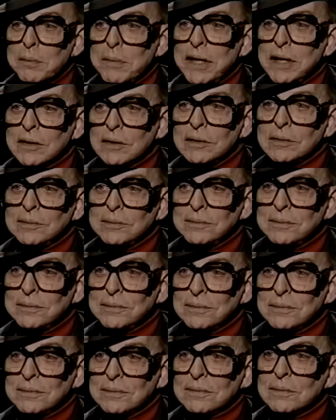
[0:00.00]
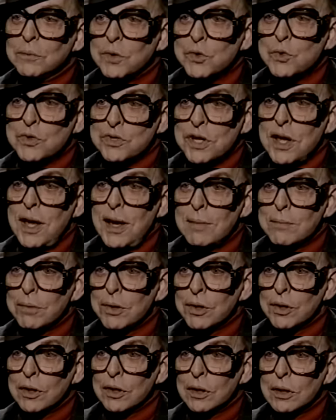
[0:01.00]
my evening meal, uh-huh. which
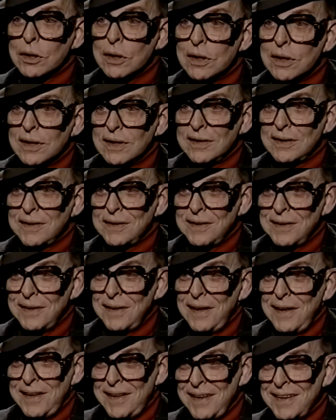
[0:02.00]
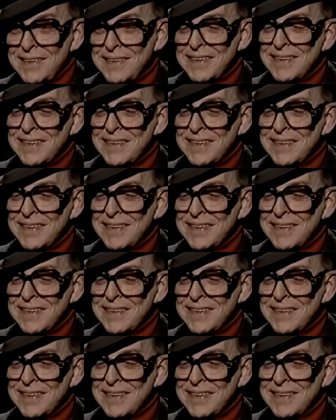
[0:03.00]
was a hamburger. Uh-huh.